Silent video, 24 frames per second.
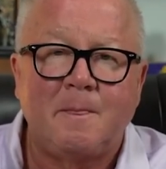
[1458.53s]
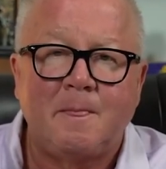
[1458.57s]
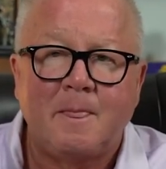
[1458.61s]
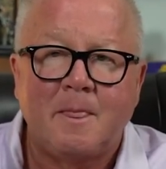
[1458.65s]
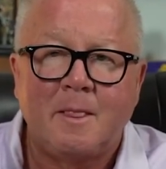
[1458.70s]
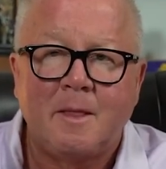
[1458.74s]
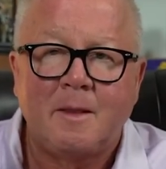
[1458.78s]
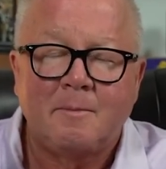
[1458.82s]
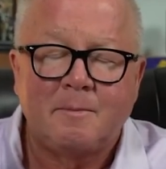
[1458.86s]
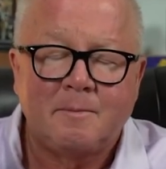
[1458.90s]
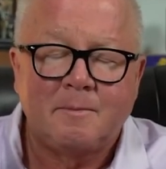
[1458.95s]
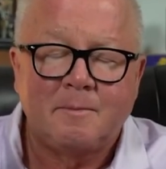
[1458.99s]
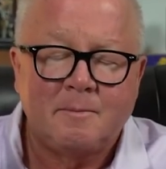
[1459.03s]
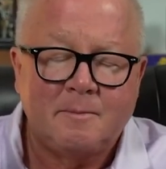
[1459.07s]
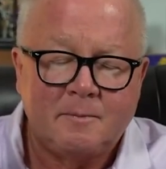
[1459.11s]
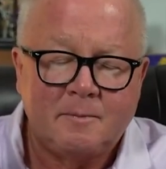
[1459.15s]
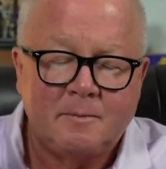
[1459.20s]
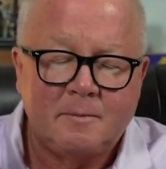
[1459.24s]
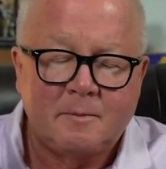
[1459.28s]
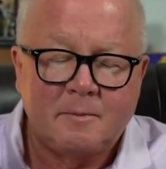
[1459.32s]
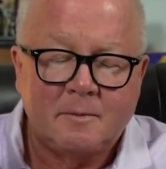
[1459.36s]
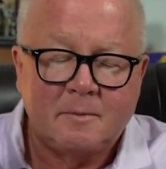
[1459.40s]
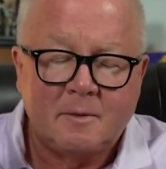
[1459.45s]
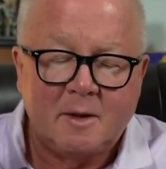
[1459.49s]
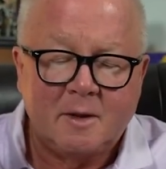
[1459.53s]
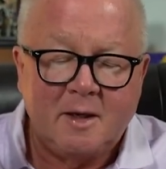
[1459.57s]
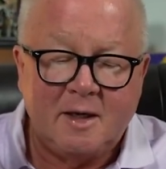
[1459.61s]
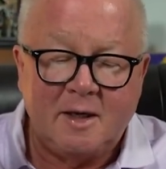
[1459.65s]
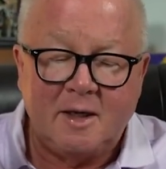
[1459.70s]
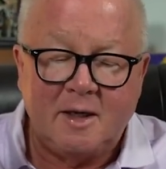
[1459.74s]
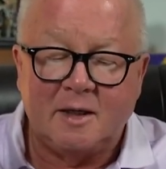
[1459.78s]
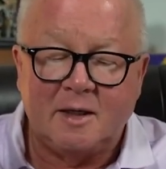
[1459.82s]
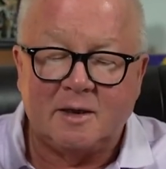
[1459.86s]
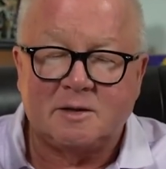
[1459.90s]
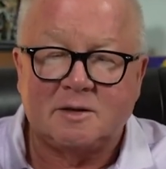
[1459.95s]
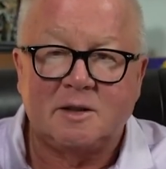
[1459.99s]
It's amazing. It
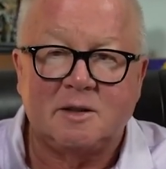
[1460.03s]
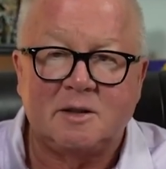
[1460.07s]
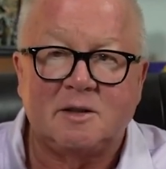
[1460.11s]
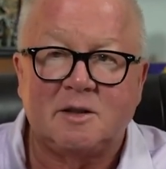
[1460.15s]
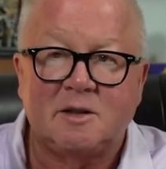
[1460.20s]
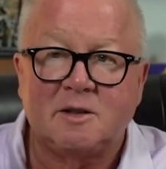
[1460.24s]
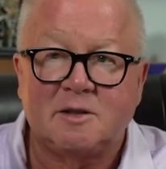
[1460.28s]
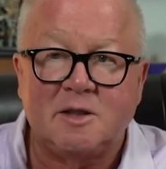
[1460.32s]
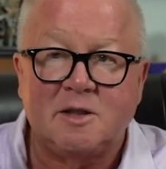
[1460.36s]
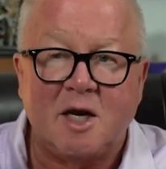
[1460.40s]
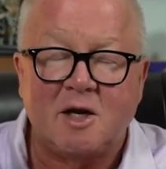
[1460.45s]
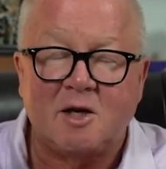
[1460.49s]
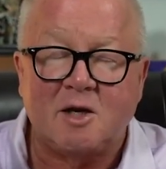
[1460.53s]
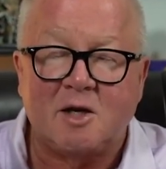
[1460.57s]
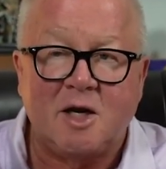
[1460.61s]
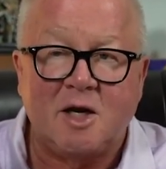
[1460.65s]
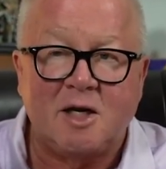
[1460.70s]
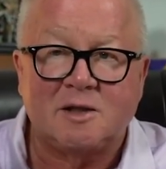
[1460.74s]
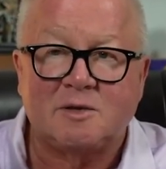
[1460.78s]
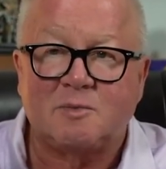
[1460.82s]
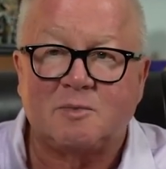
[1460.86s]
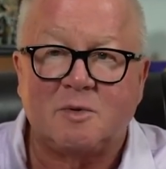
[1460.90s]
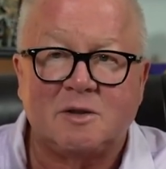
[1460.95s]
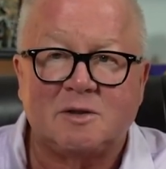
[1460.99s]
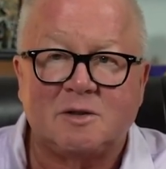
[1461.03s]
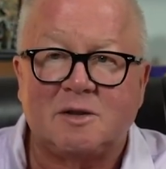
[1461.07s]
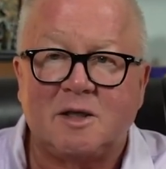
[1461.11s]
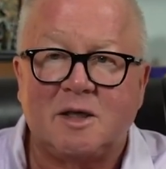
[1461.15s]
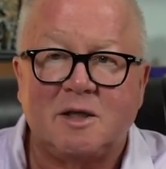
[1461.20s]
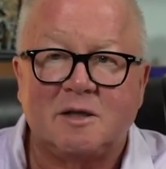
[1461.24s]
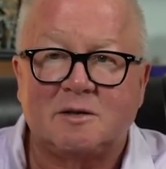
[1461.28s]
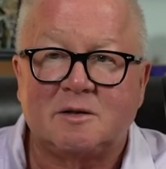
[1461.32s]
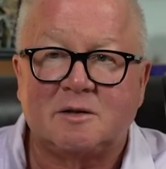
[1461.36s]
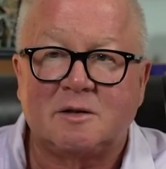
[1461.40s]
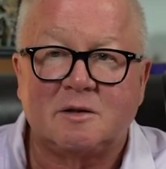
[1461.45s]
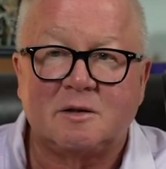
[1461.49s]
is. It does not cause breast
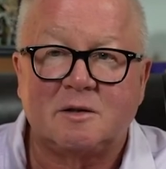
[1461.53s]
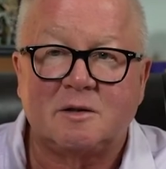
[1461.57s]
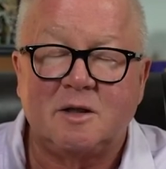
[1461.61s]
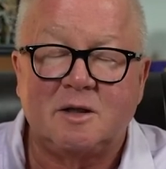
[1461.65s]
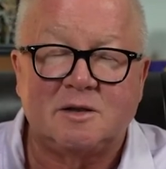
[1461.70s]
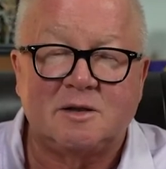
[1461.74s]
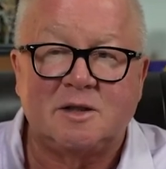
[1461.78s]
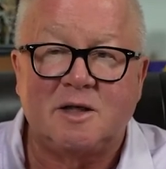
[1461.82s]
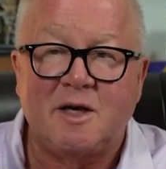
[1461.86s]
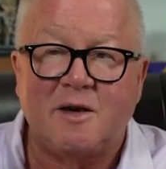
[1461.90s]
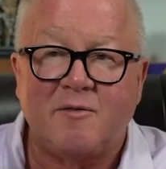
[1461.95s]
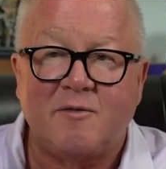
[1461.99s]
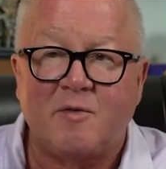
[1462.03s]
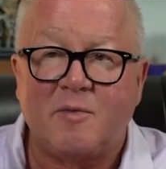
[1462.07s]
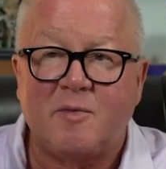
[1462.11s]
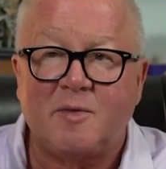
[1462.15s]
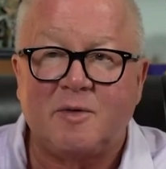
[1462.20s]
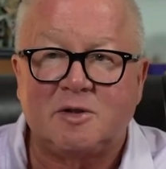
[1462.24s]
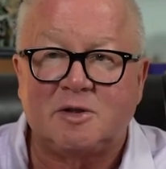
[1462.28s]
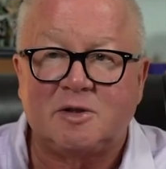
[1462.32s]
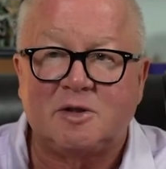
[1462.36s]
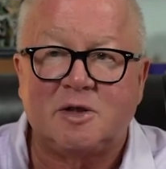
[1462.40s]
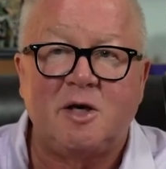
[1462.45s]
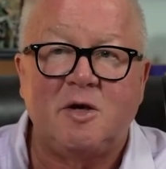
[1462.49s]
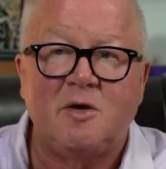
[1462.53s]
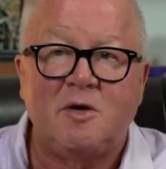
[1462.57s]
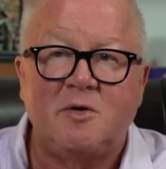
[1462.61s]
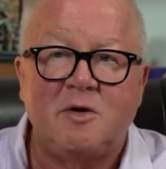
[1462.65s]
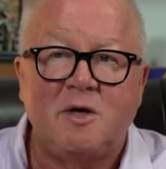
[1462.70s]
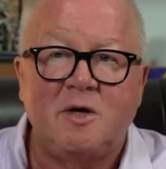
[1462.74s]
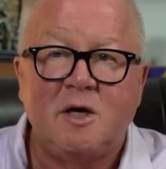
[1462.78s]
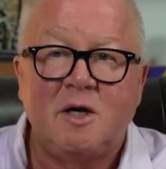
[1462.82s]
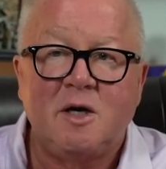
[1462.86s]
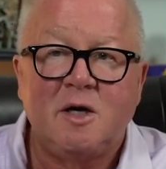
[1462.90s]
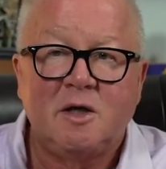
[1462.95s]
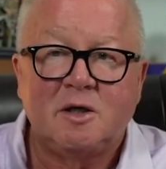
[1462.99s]
cancer. It's never been shown
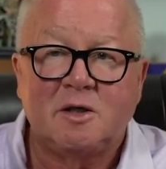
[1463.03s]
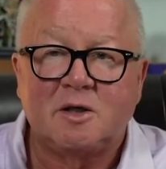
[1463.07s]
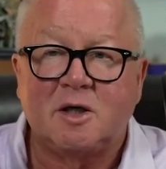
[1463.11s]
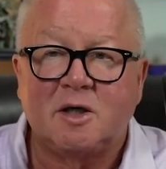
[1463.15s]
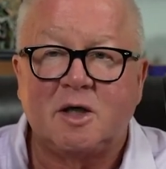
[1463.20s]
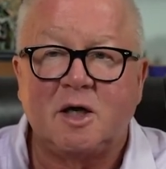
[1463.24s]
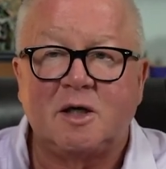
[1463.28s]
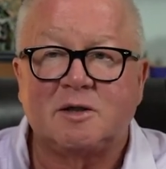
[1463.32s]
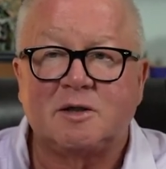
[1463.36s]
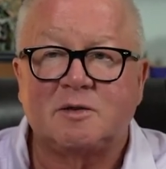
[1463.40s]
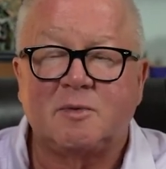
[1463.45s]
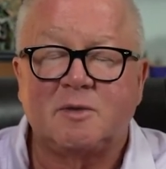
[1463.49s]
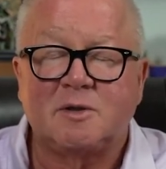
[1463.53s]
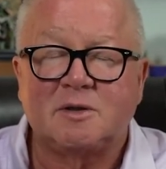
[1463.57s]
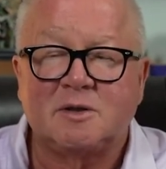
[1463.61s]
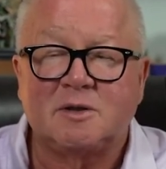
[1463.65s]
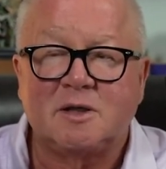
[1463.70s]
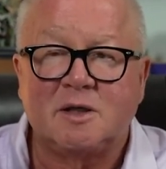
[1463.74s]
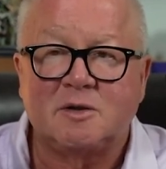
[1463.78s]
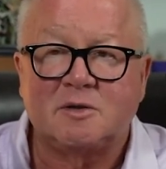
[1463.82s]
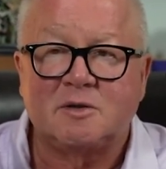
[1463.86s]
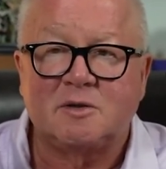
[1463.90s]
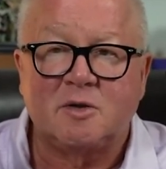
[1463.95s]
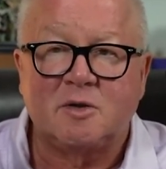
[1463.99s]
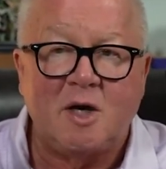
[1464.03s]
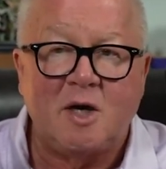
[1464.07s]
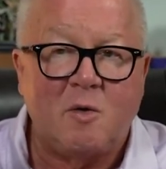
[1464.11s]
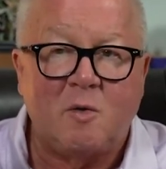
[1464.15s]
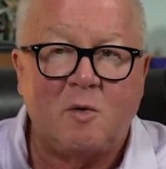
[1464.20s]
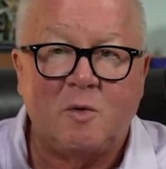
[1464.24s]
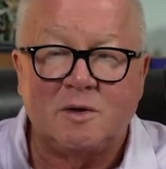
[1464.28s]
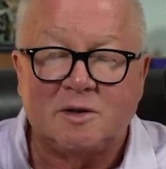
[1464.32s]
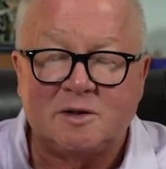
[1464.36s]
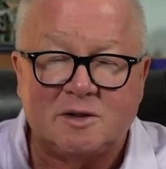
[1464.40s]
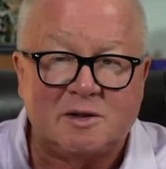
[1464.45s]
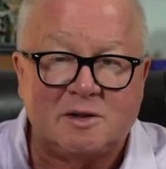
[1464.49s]
to cause breast cancer. Not
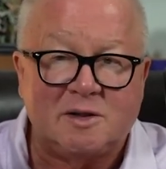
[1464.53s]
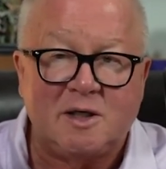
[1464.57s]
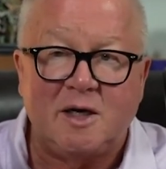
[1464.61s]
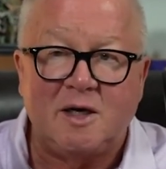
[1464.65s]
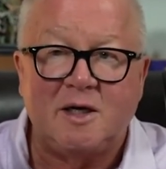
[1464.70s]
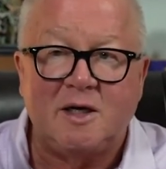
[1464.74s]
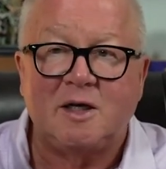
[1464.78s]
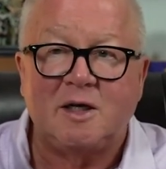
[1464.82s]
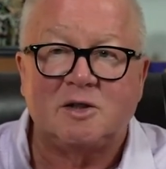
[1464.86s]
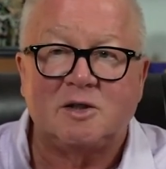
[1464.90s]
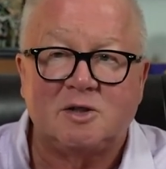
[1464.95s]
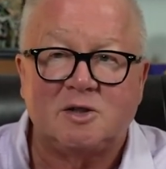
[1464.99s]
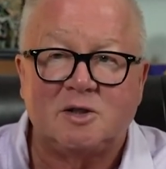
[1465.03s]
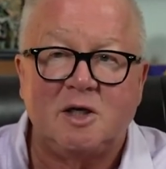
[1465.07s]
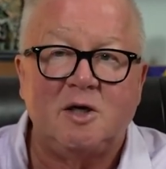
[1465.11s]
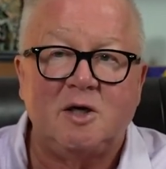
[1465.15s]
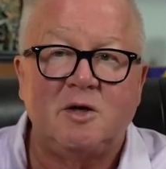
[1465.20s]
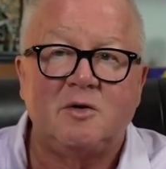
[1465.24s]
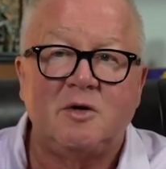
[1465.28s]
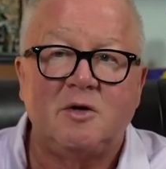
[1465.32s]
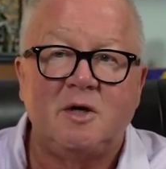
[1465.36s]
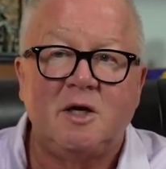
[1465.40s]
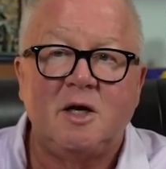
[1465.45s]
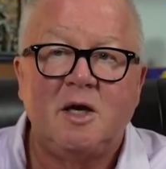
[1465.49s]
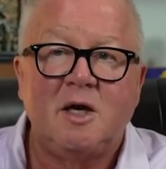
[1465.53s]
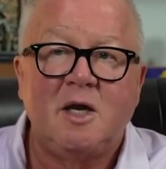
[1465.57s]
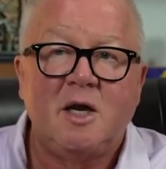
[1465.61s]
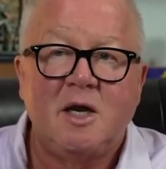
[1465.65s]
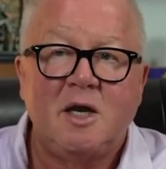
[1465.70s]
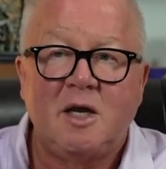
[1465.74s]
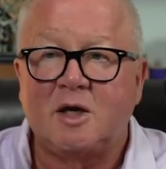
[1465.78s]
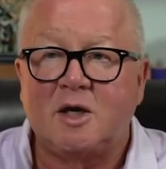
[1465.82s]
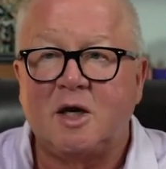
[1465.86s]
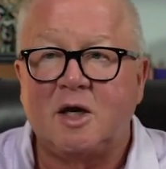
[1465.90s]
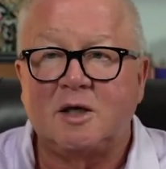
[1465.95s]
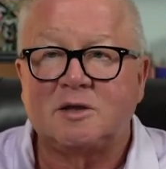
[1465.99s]
one study has shown it
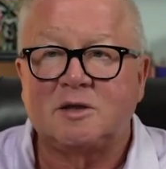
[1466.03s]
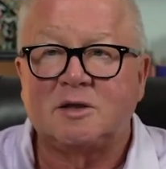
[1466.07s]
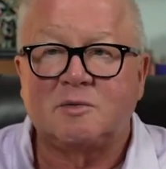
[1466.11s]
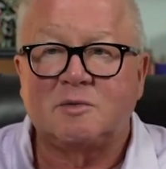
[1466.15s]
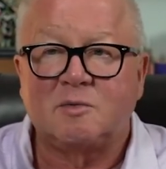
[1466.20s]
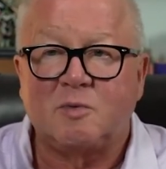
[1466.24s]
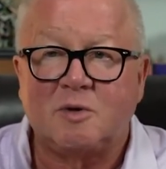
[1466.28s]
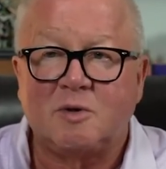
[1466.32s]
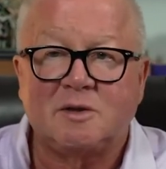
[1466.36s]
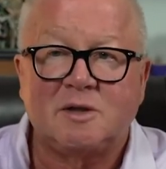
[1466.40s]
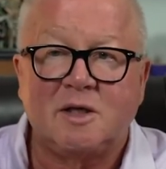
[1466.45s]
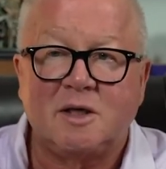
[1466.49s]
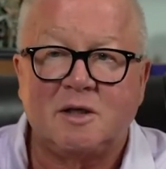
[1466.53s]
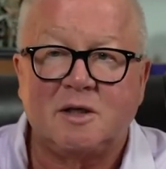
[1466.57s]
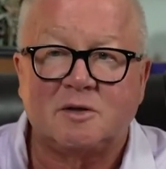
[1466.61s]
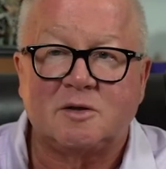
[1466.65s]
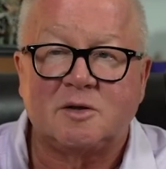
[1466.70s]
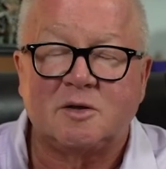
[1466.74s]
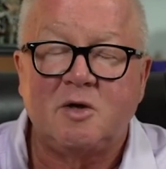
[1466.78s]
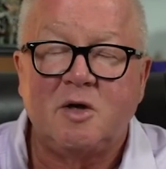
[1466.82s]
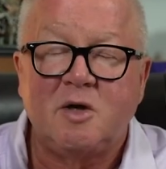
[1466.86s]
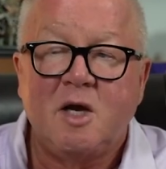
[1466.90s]
causes breast cancer.